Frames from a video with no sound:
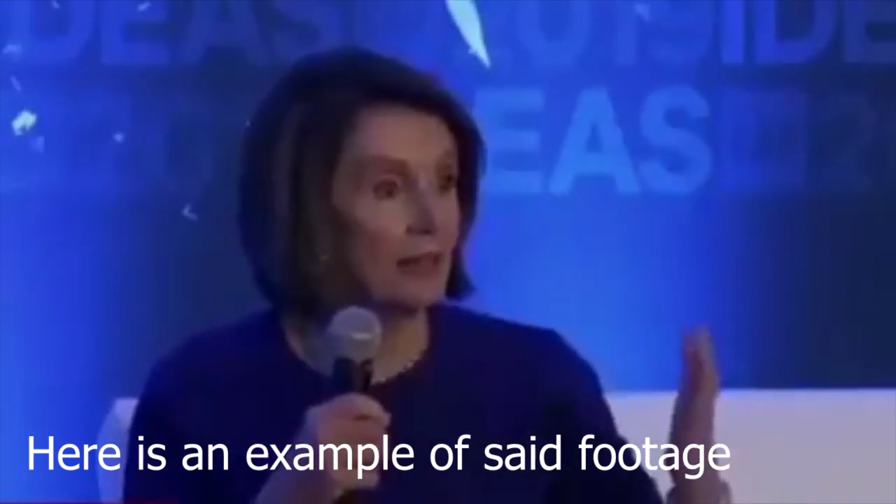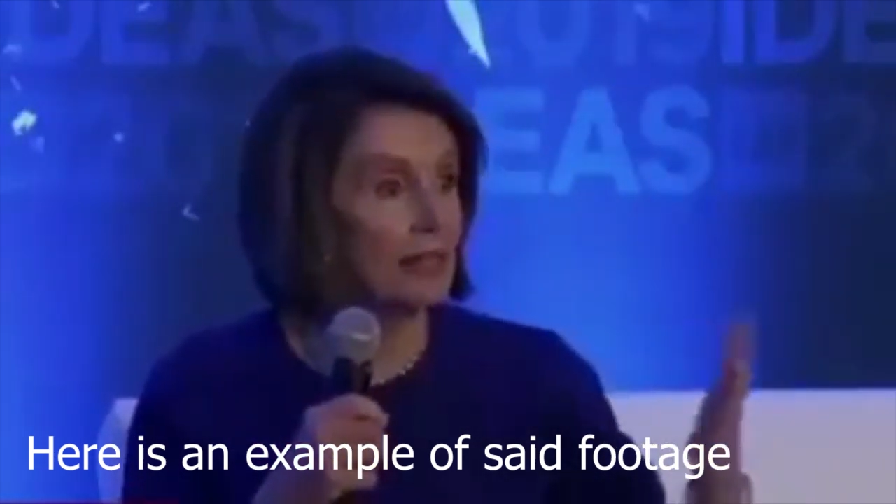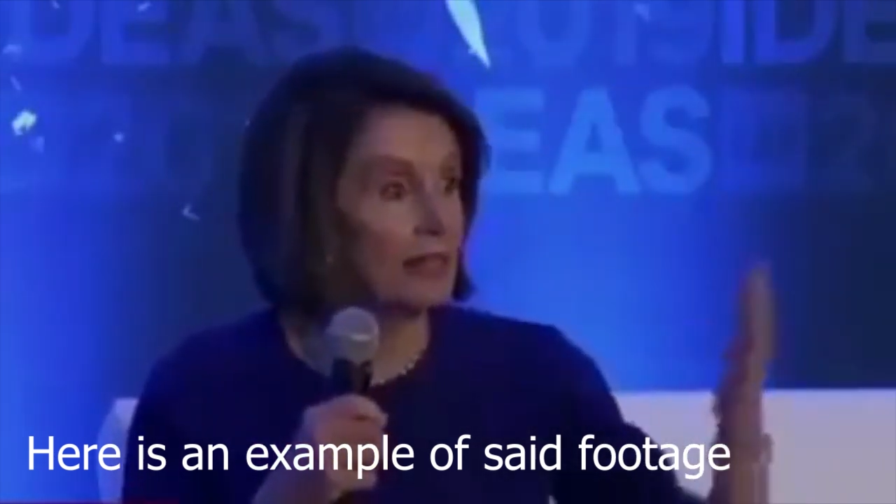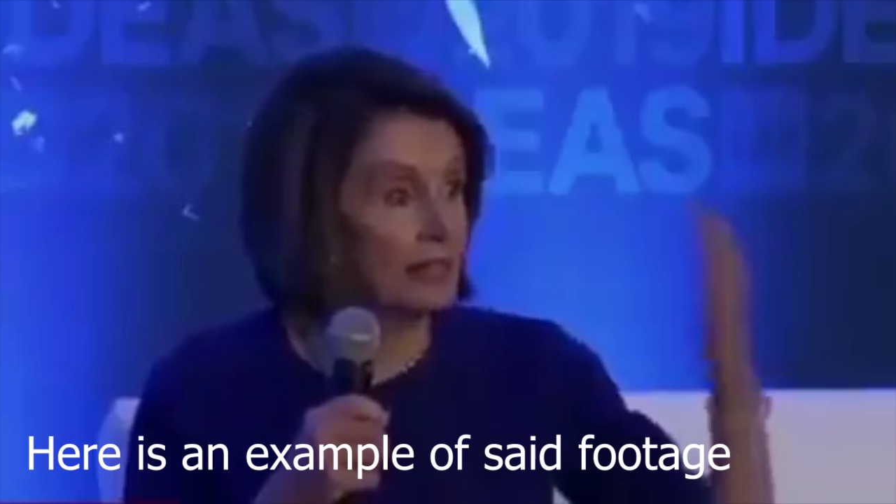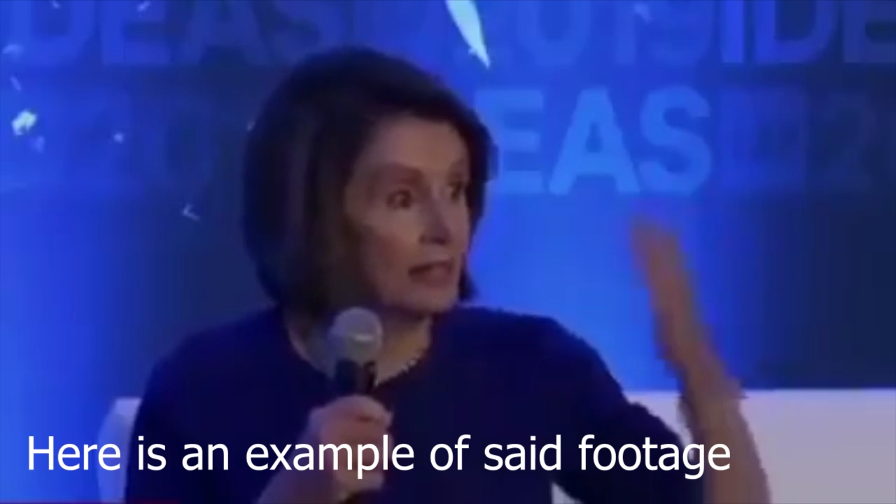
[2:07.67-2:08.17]

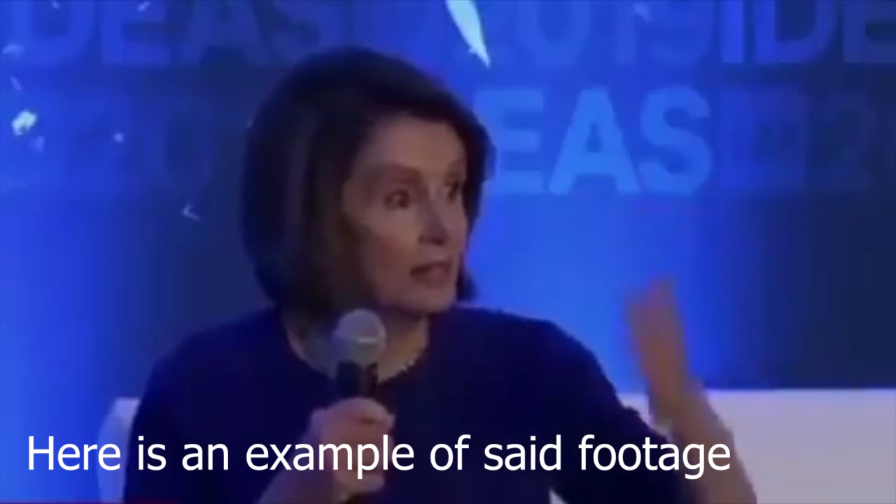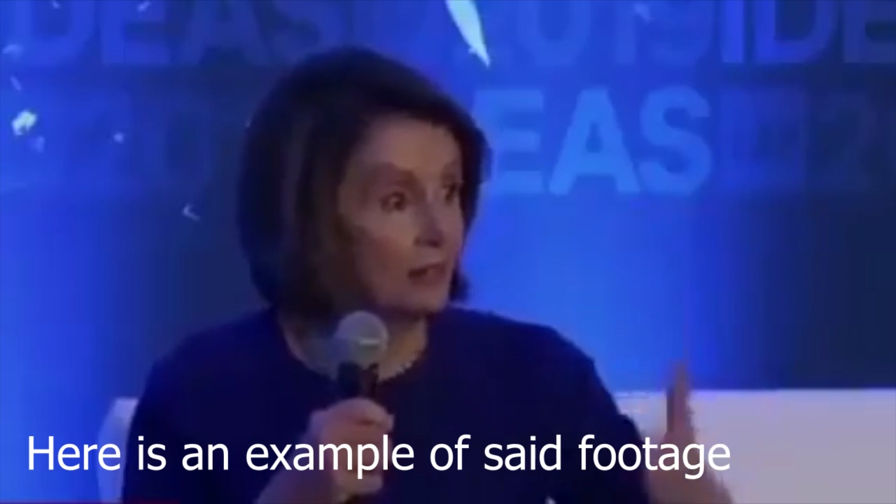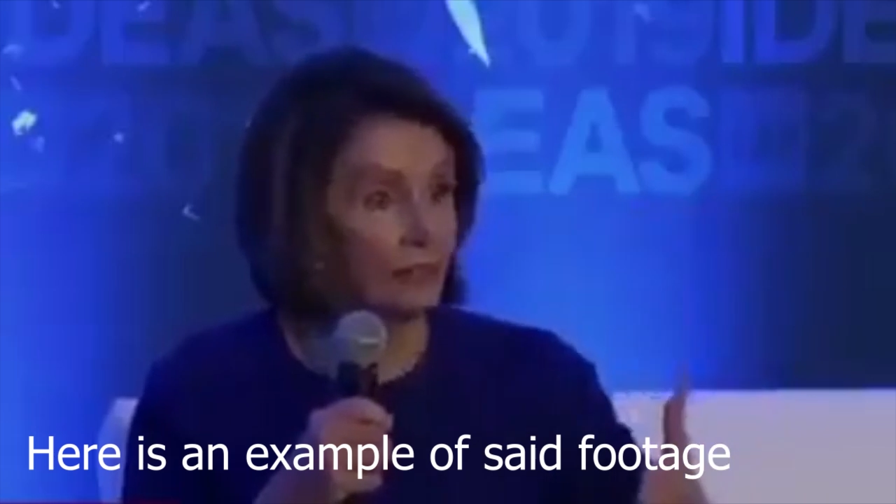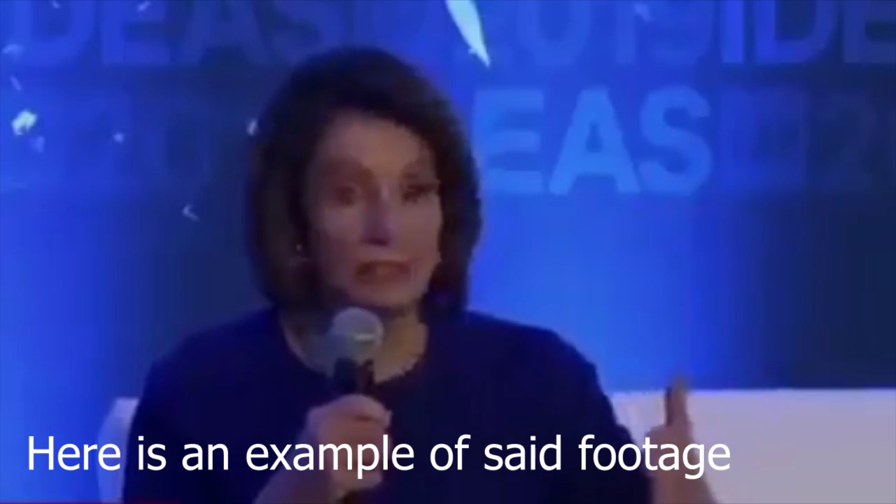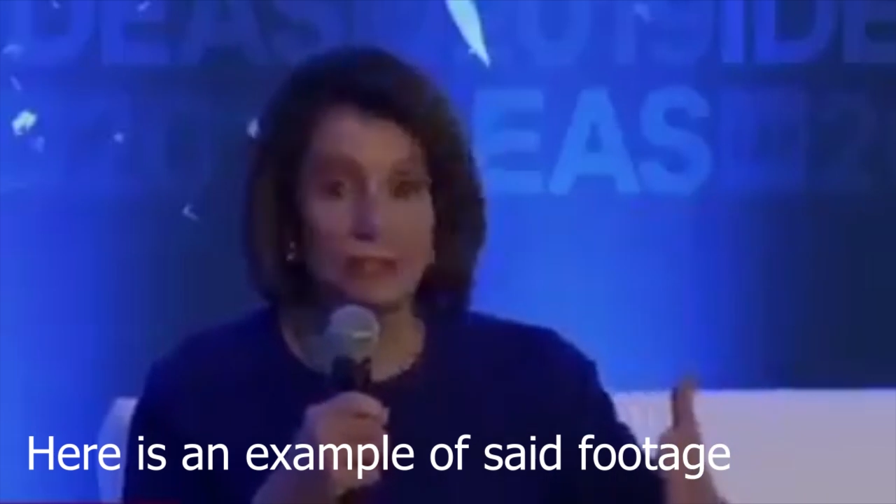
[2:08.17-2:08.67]
his
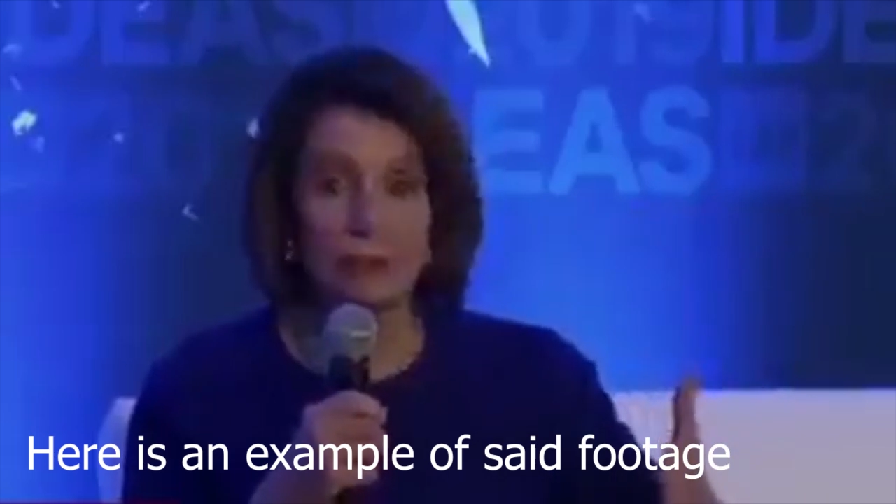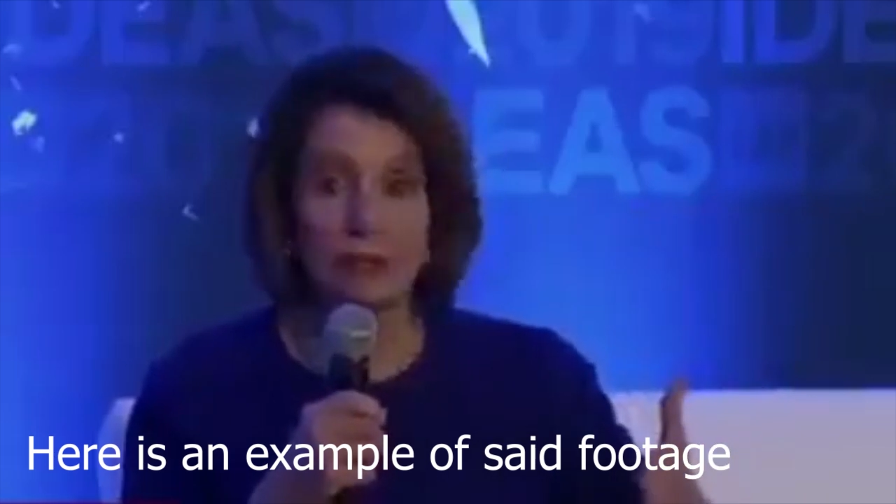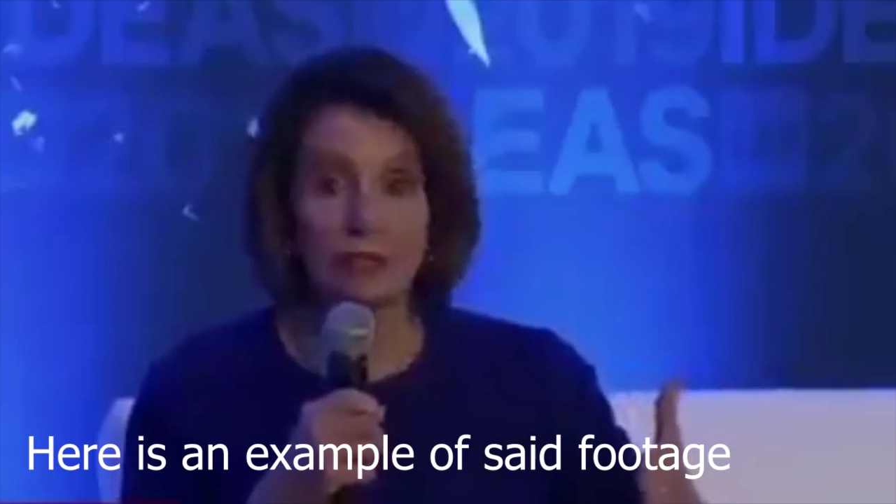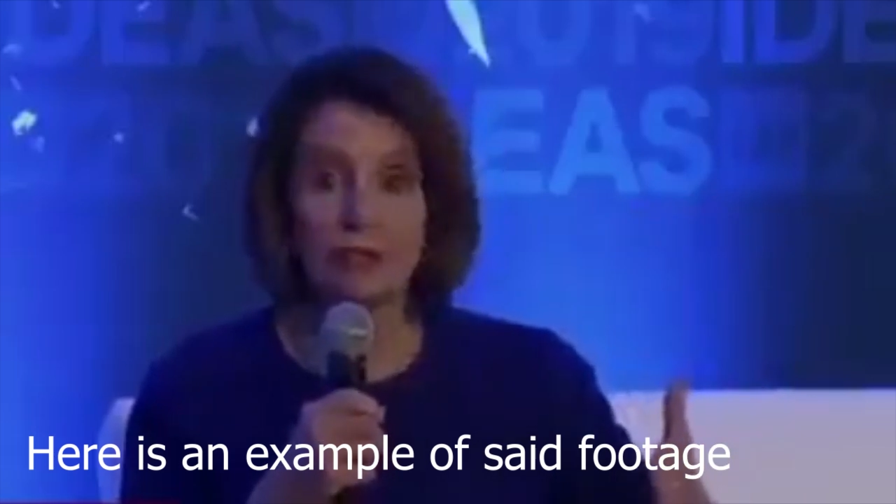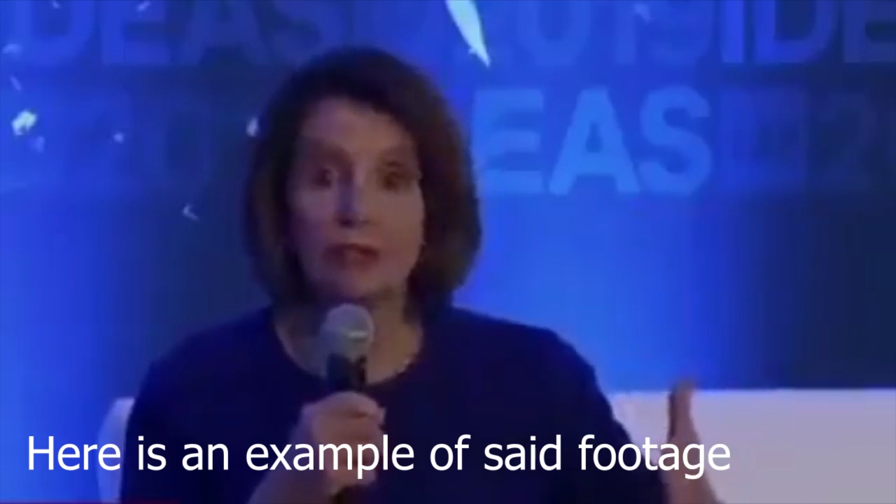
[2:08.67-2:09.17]

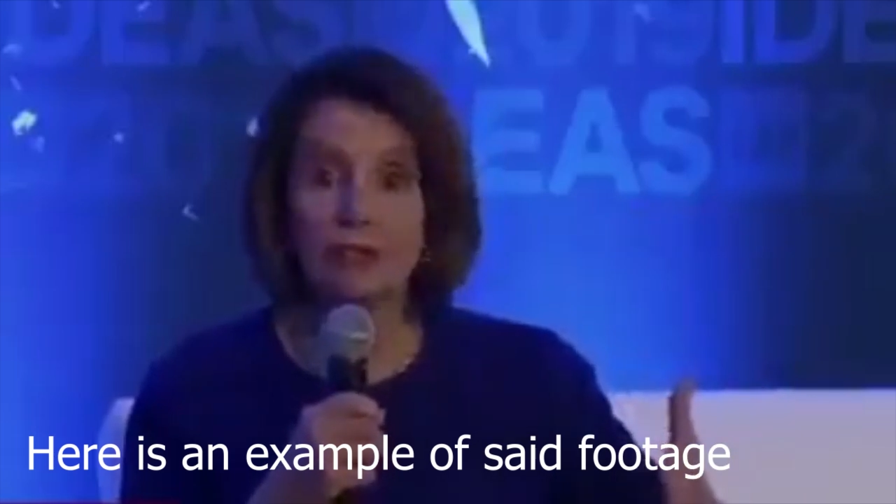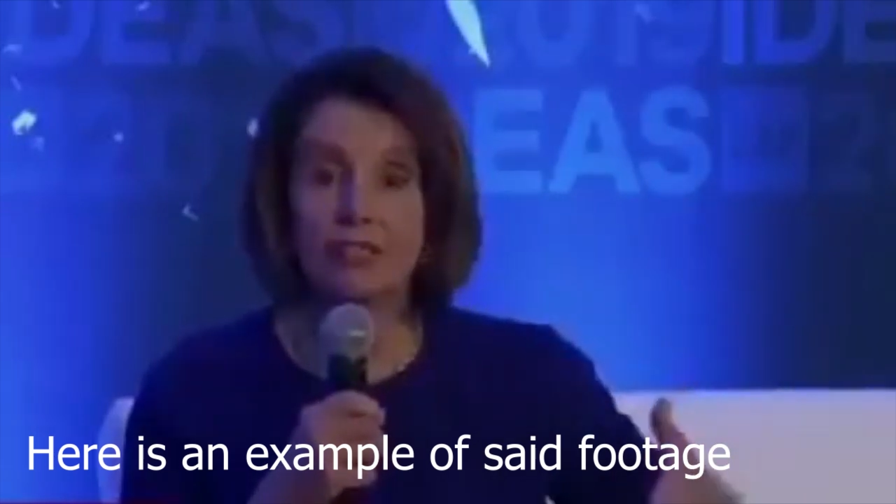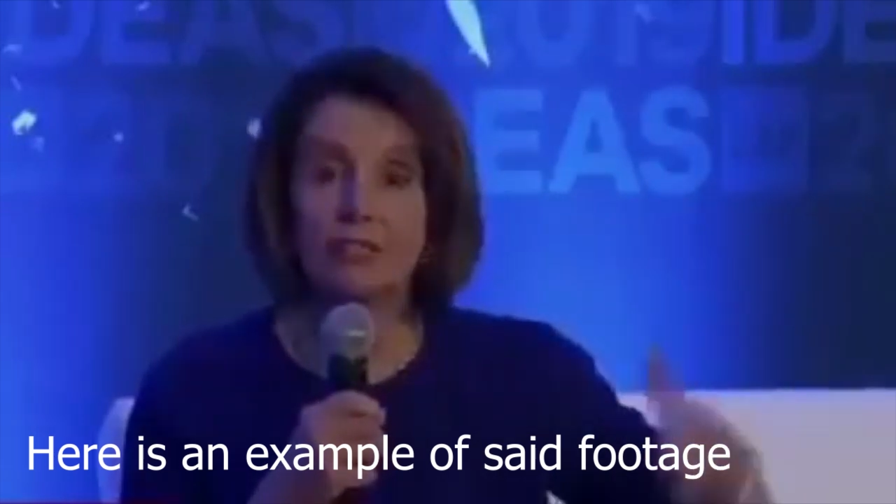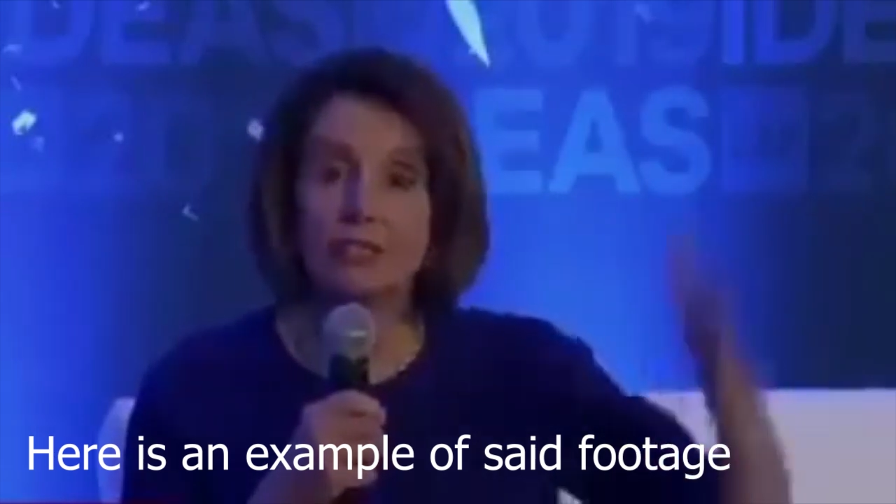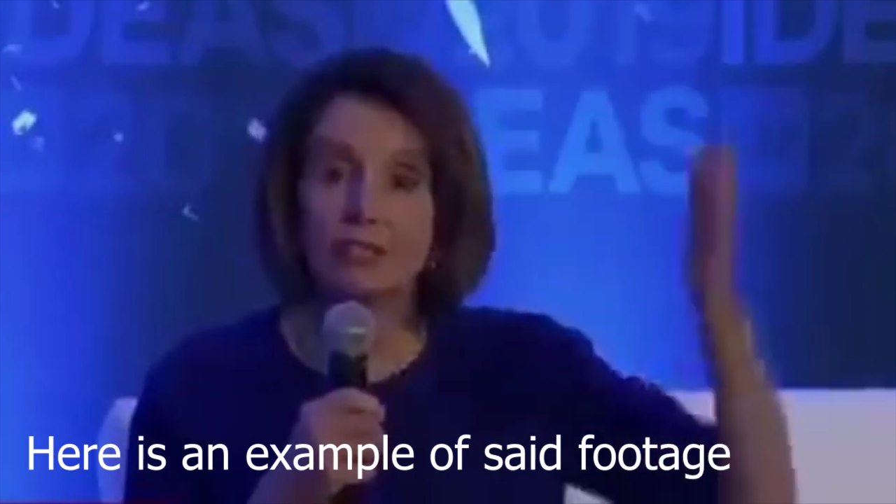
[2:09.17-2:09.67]
infrastructure
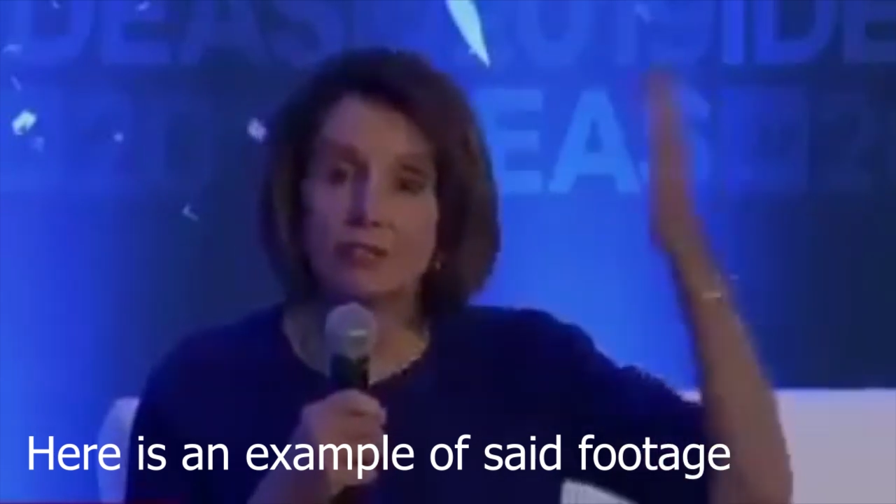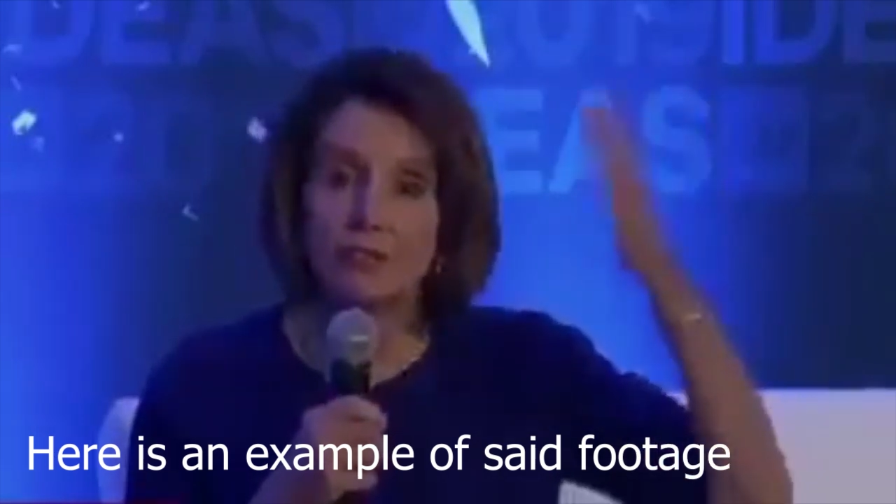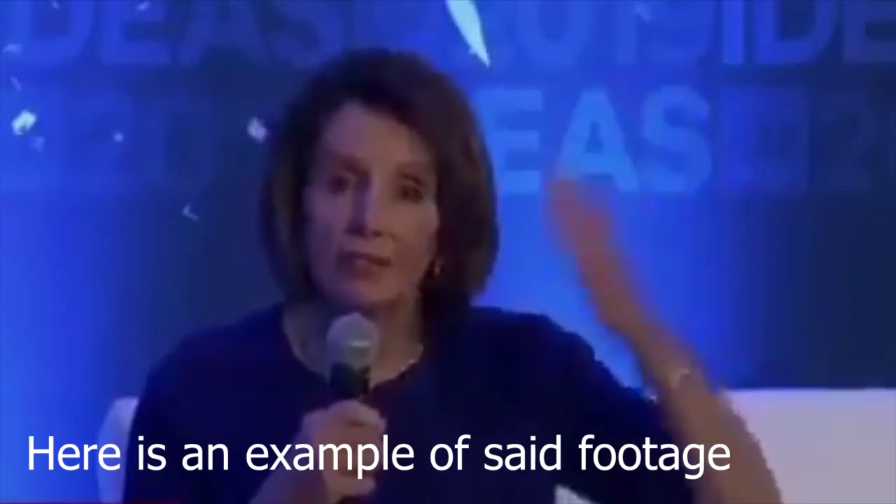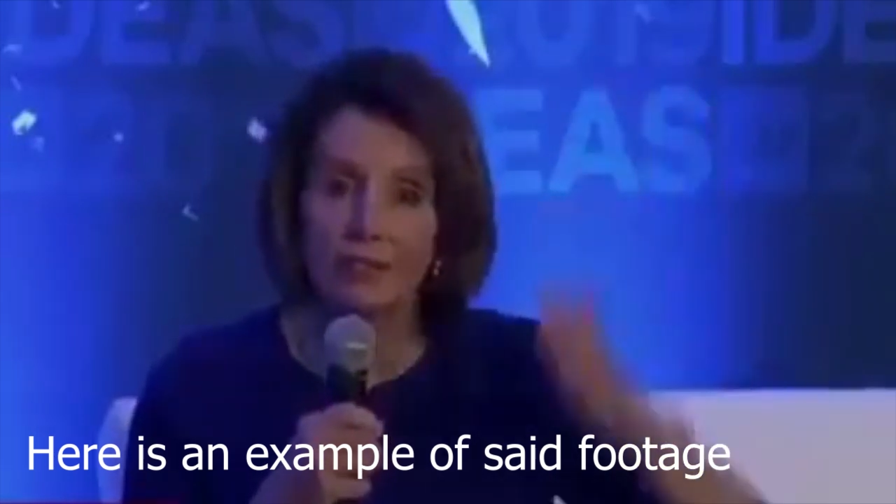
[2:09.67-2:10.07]
initiative,